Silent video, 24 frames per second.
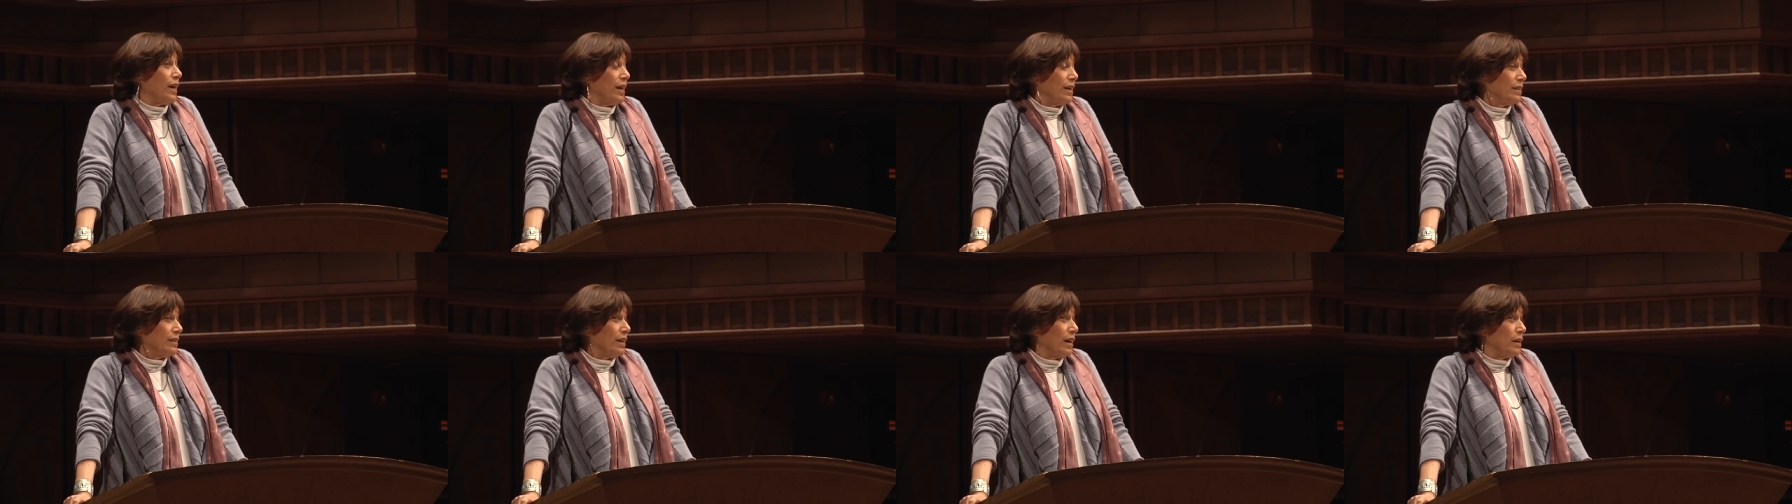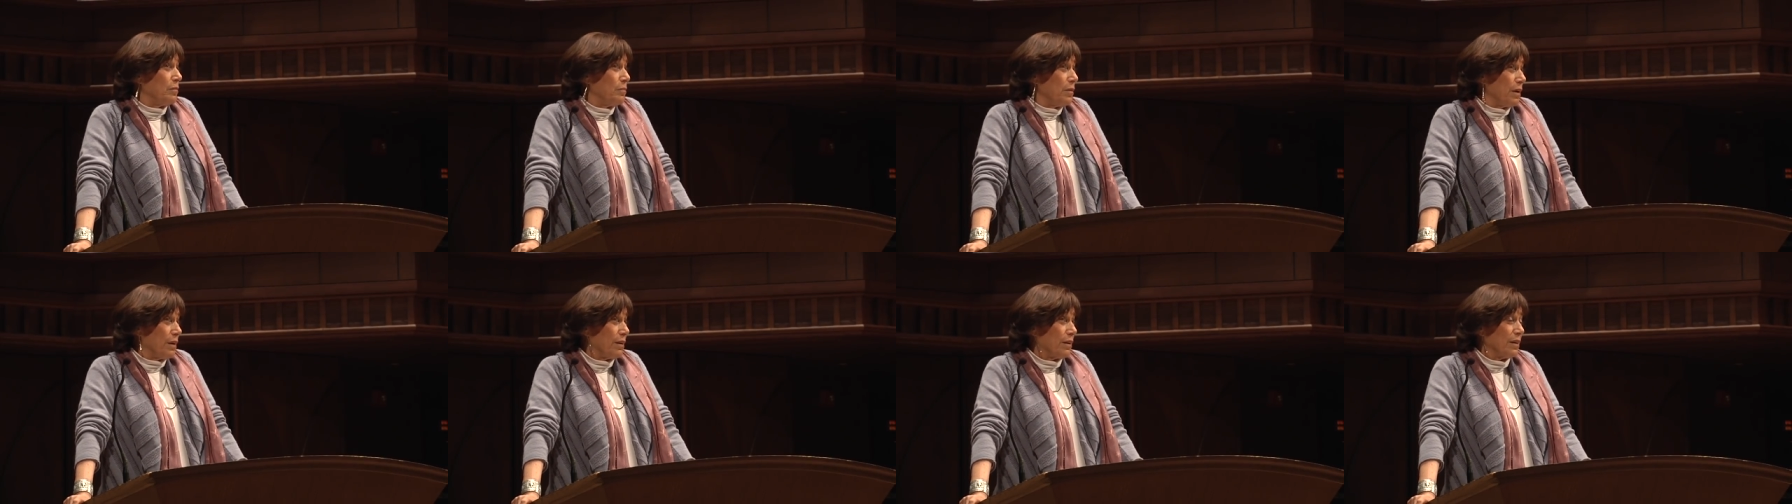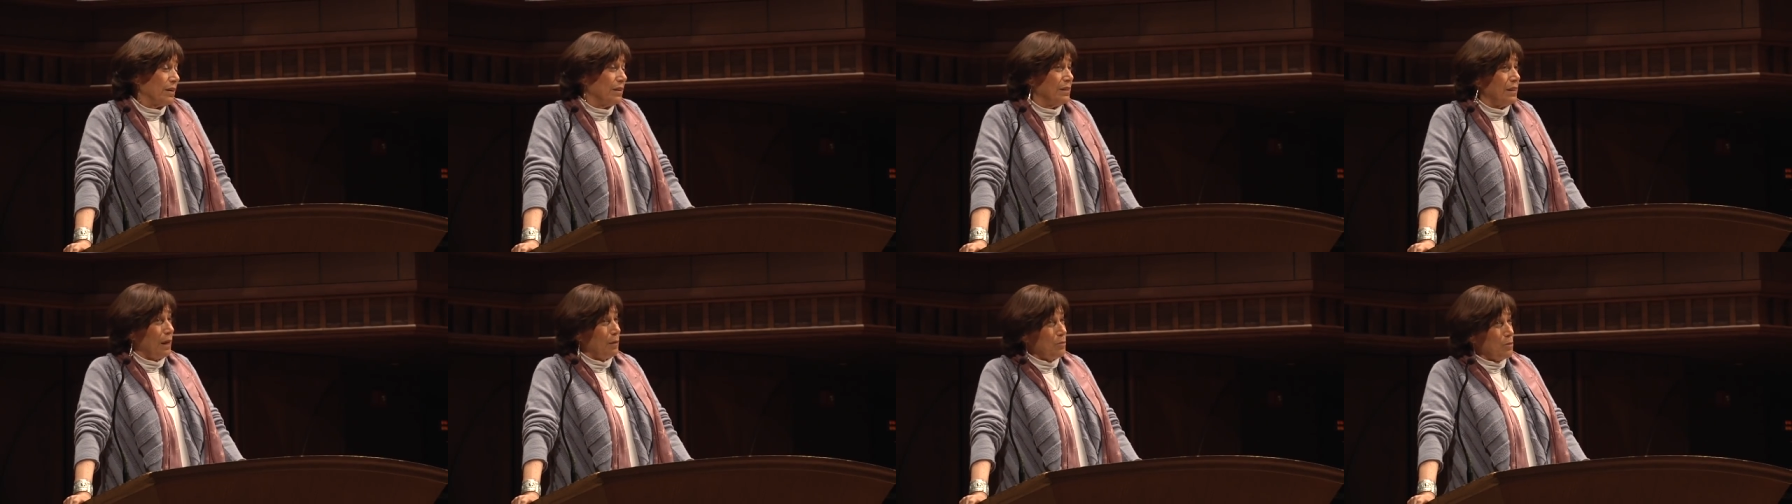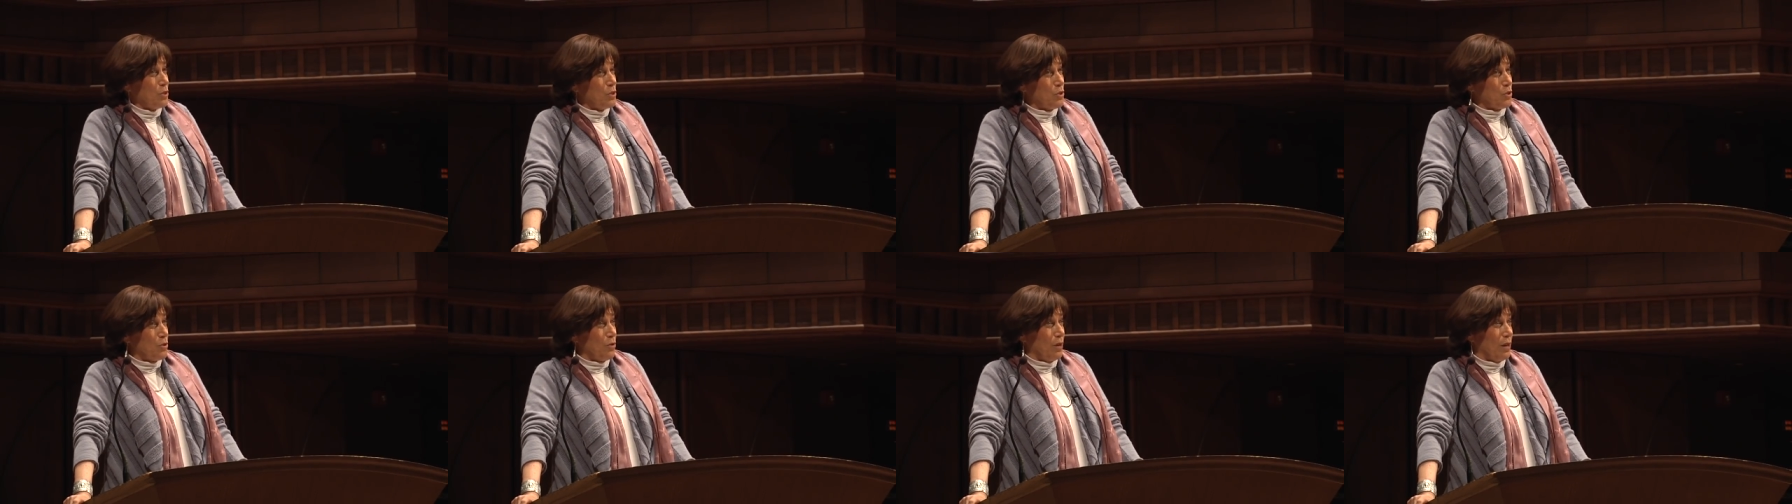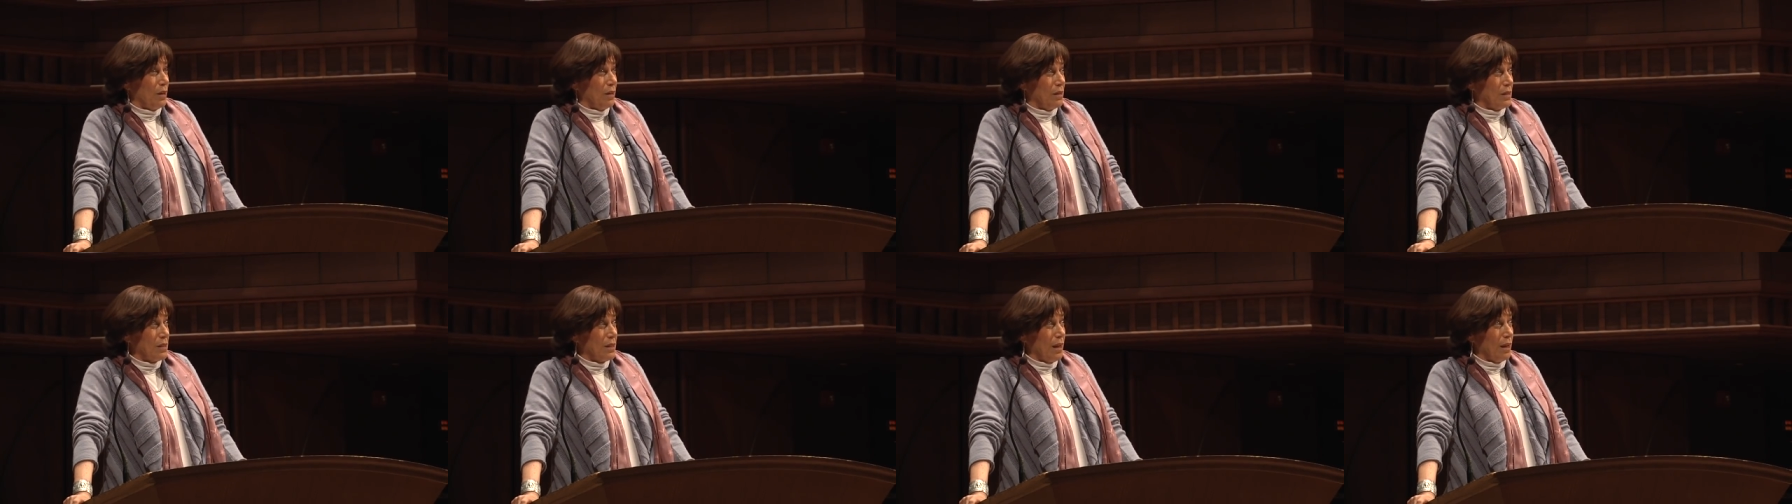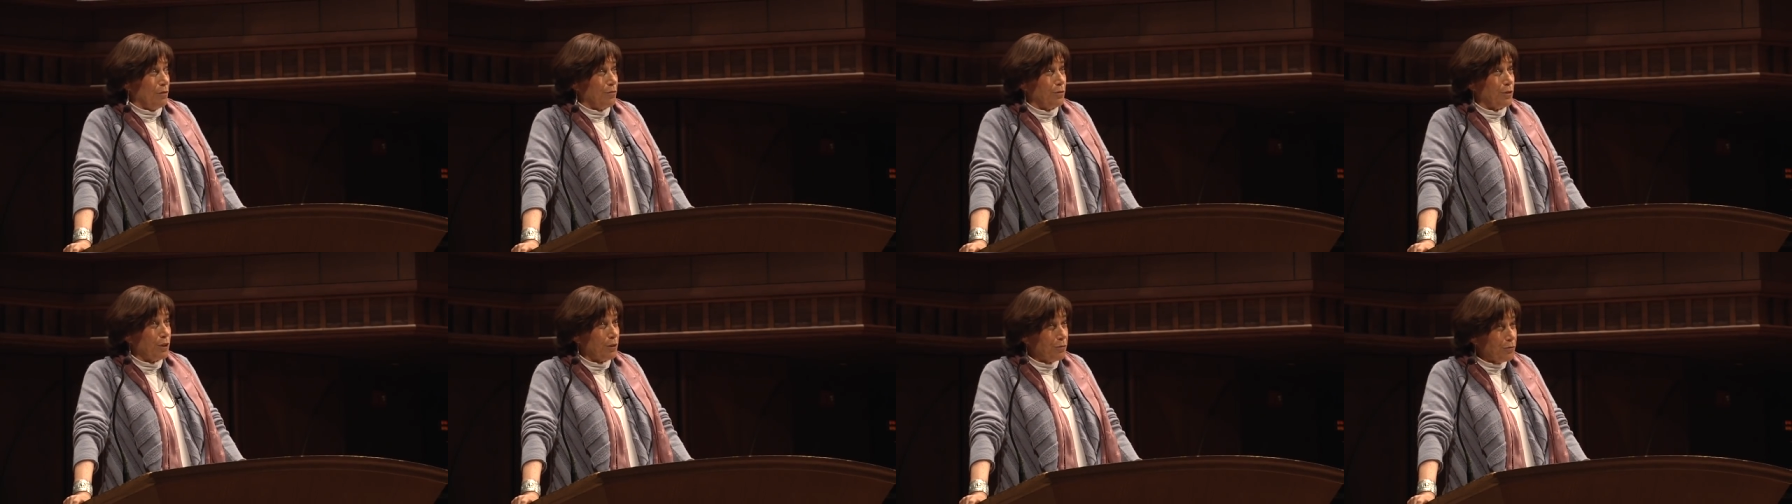anti-American demonstrators, and
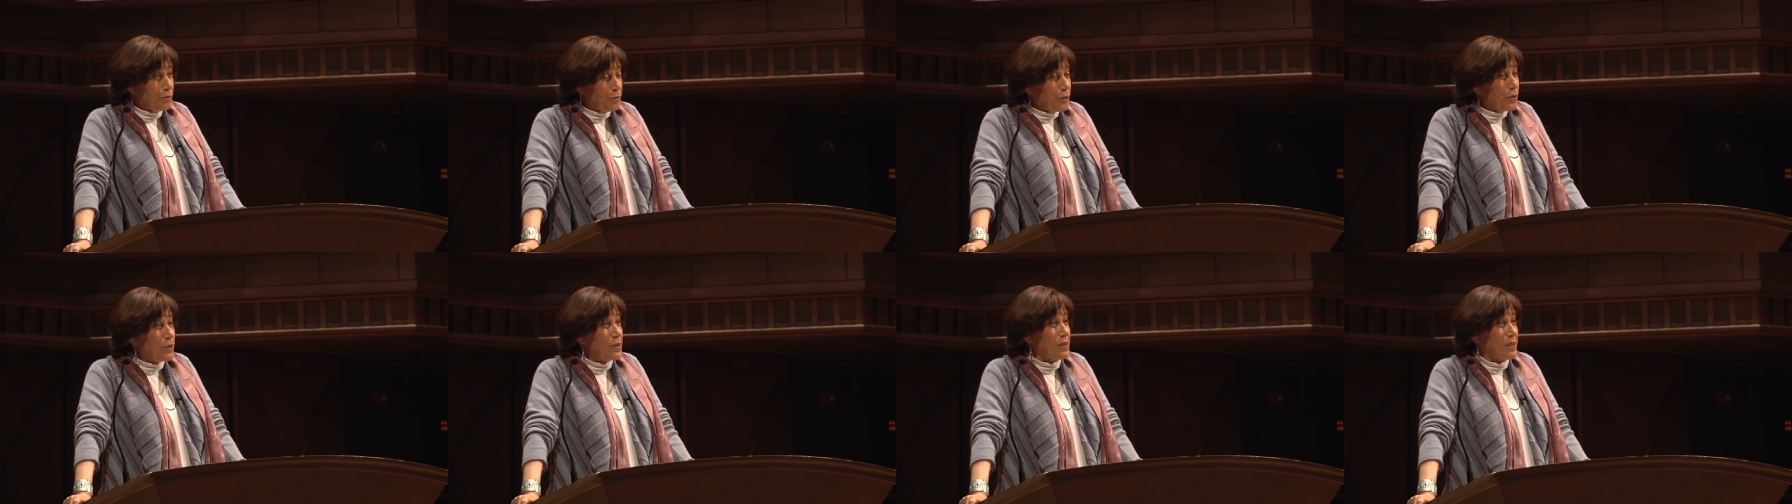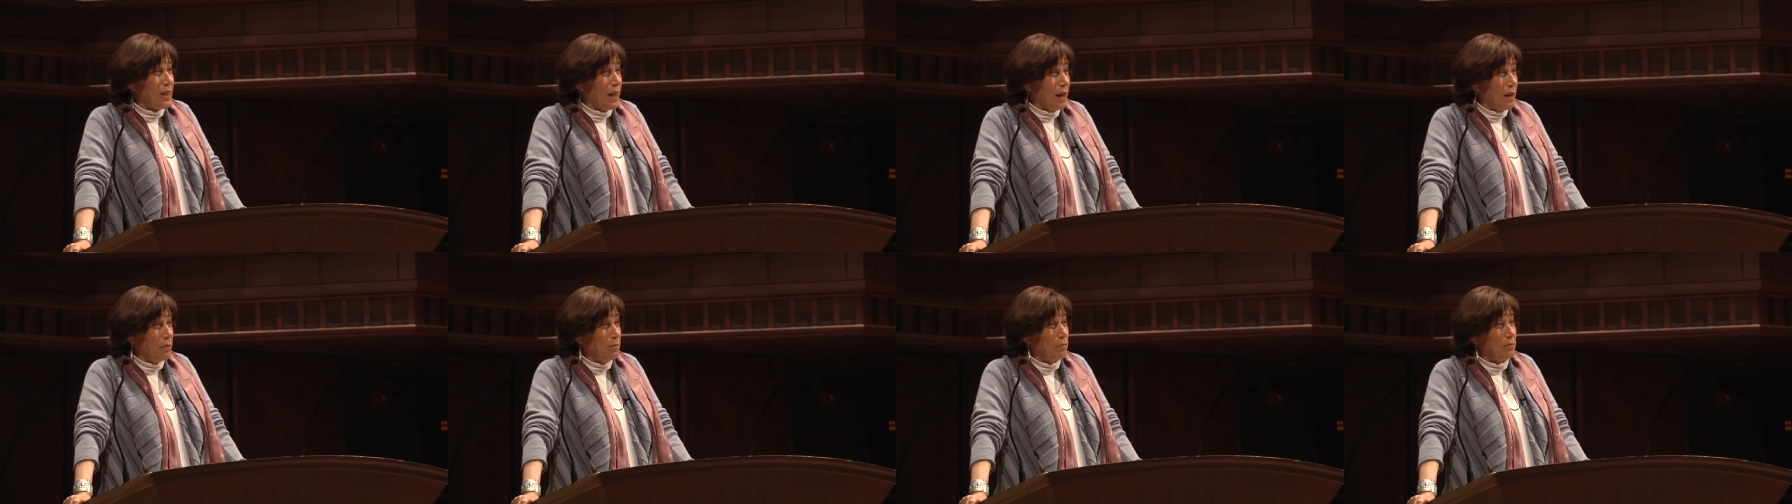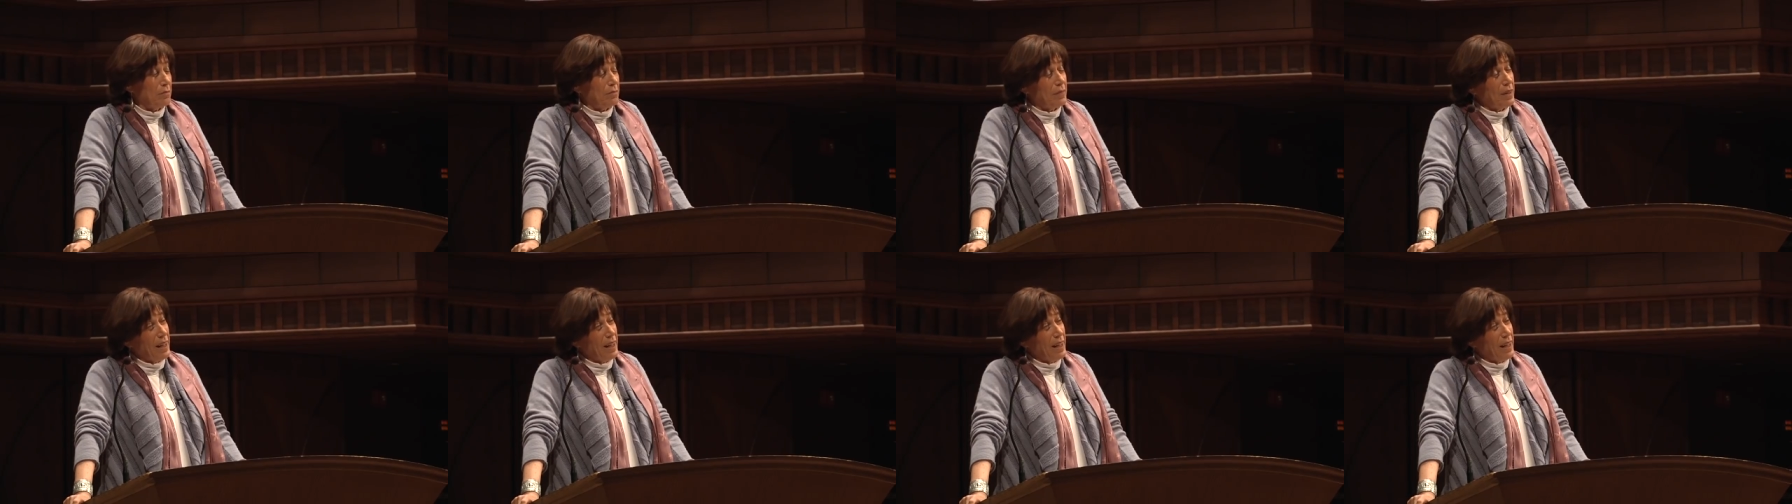for the first time,